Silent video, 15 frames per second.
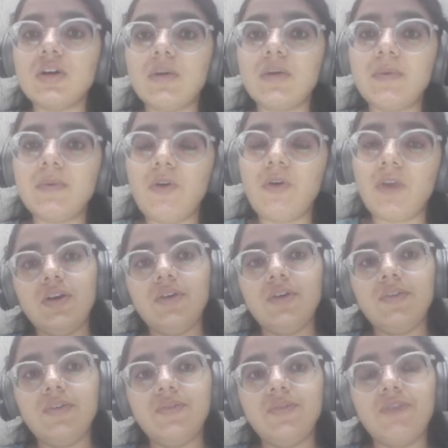coding,
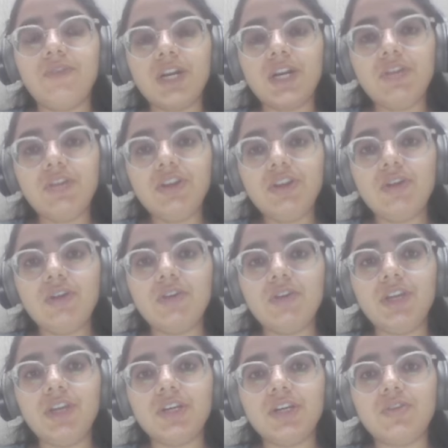whatever you are
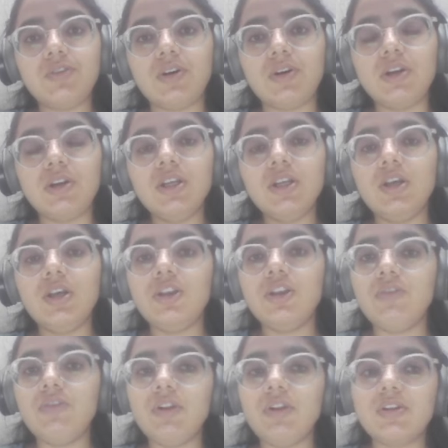going to learn, you
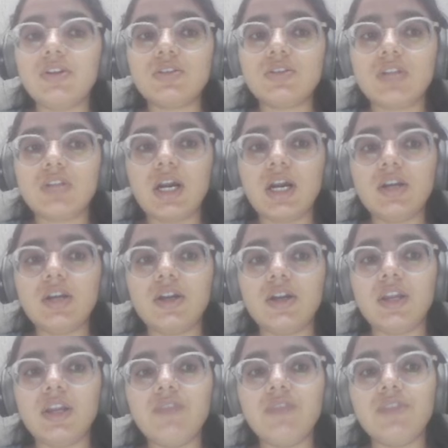will start
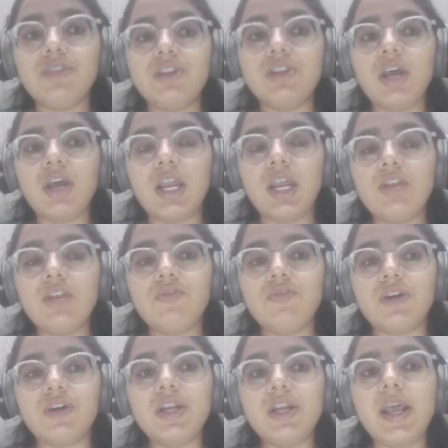learning with the hello
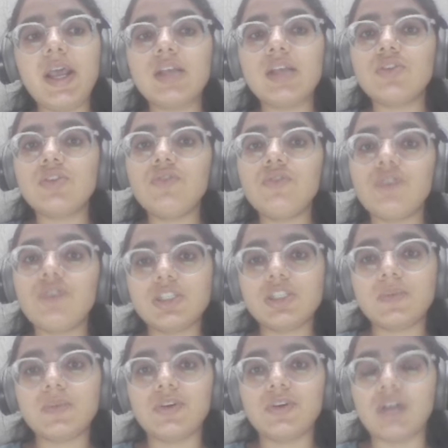word as your first
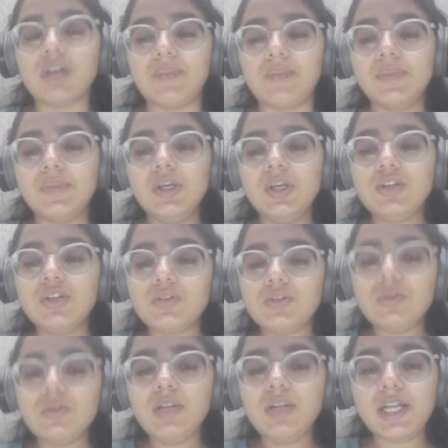program.
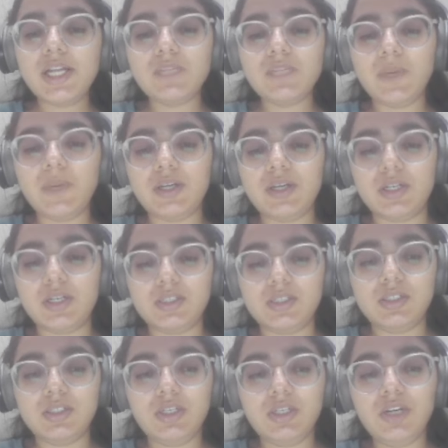So let's print it.
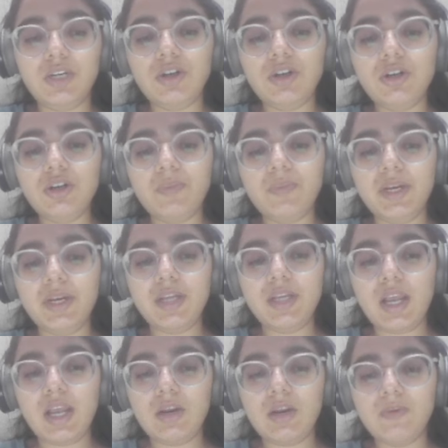In order to print
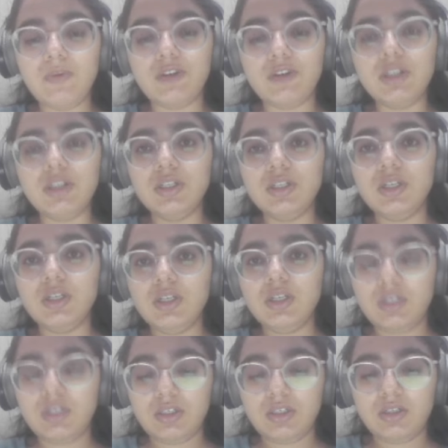hello world,
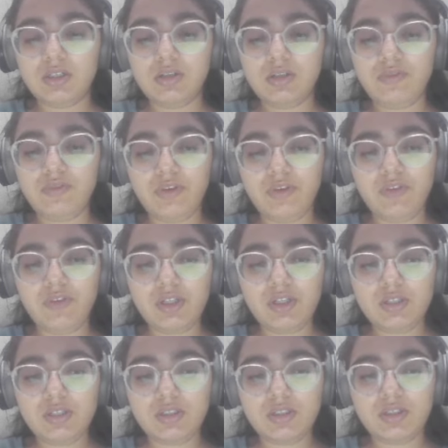we will
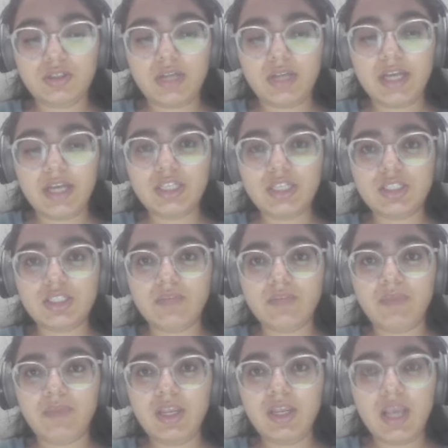write
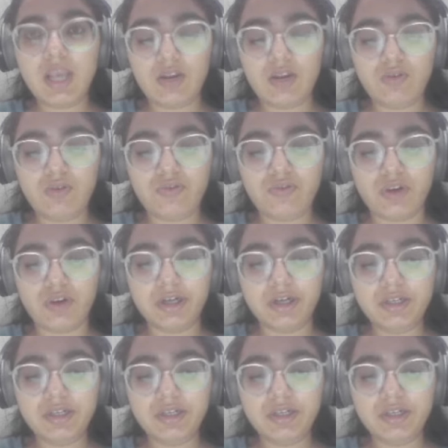simply hello world